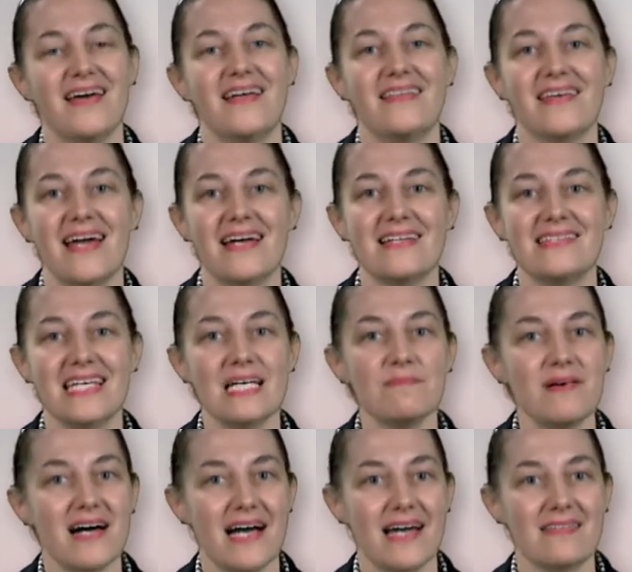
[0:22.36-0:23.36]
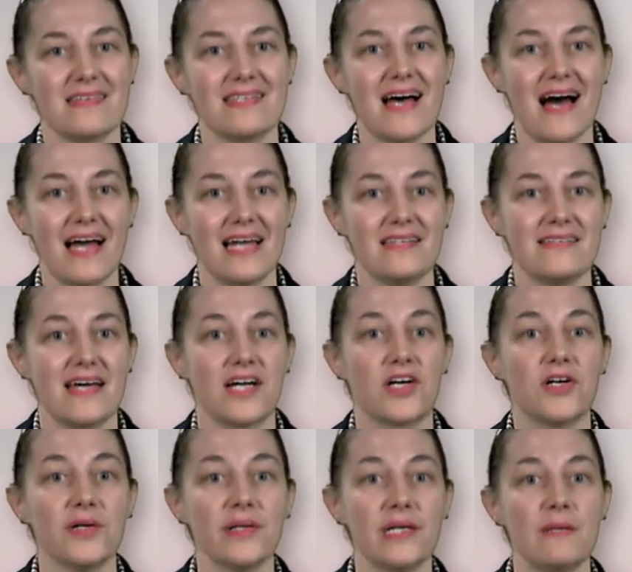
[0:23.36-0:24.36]
The idea behind this high-tech
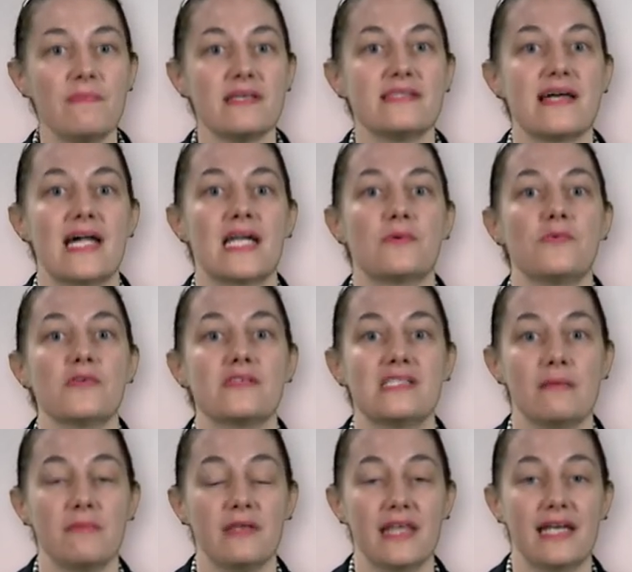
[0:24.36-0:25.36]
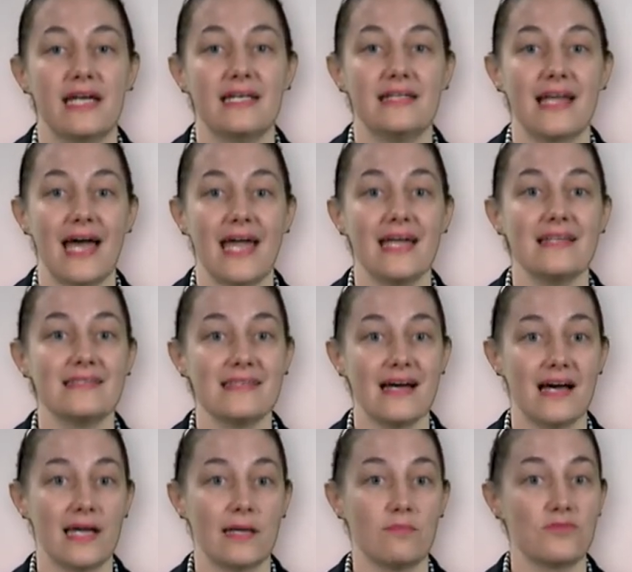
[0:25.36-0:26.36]
crib is that it will simulate a
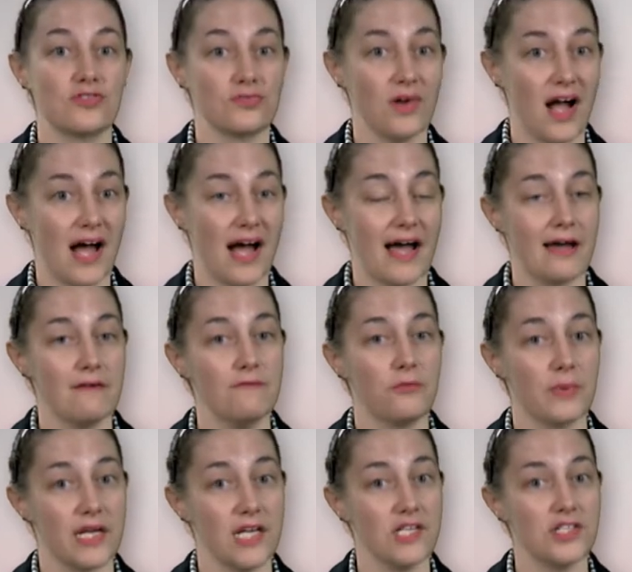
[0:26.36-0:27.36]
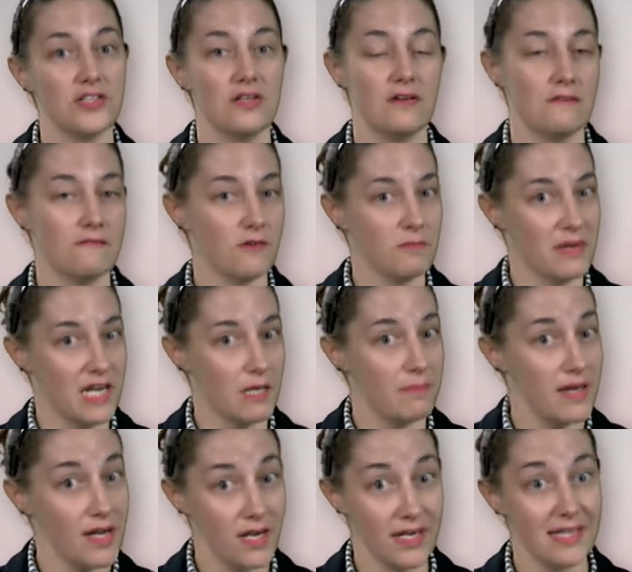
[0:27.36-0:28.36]
nighttime drive, which, for many
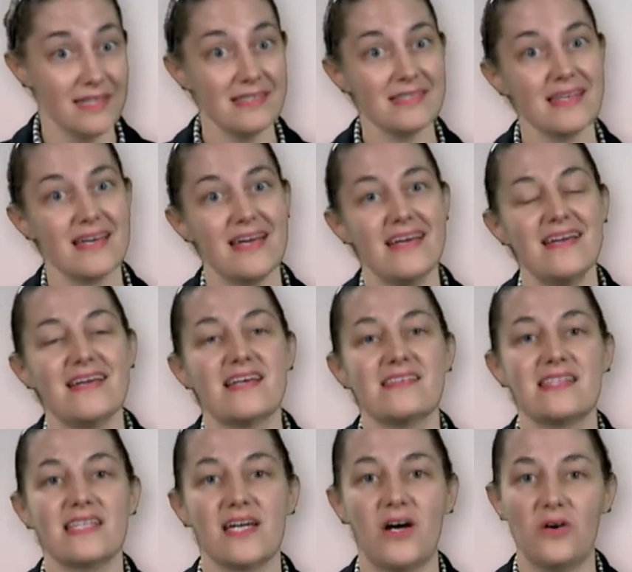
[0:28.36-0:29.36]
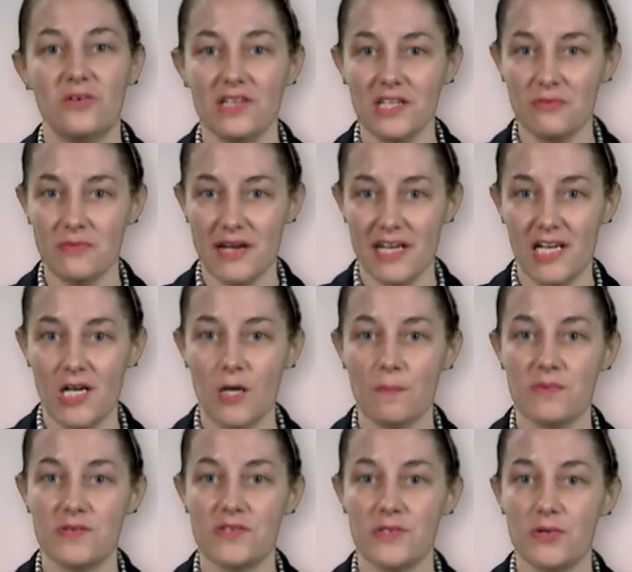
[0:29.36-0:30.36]
parents, is the only way to
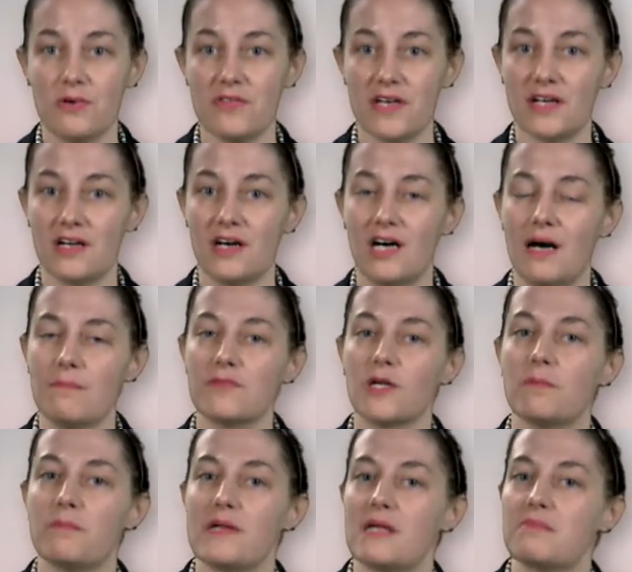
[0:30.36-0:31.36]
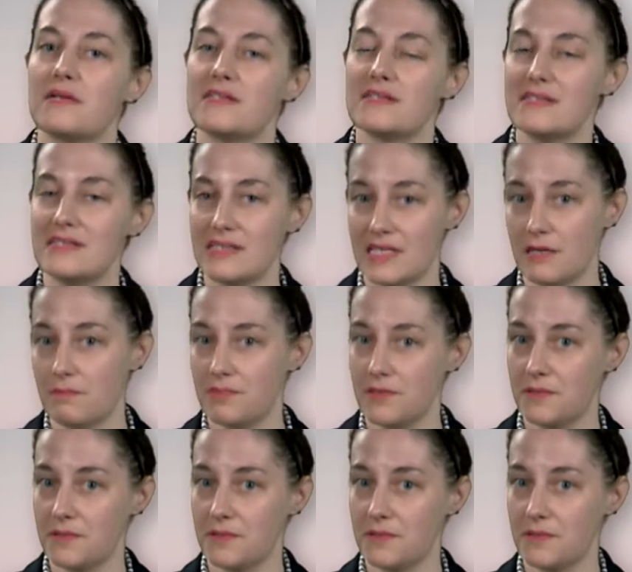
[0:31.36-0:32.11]
help soothe and calm their baby to sleep.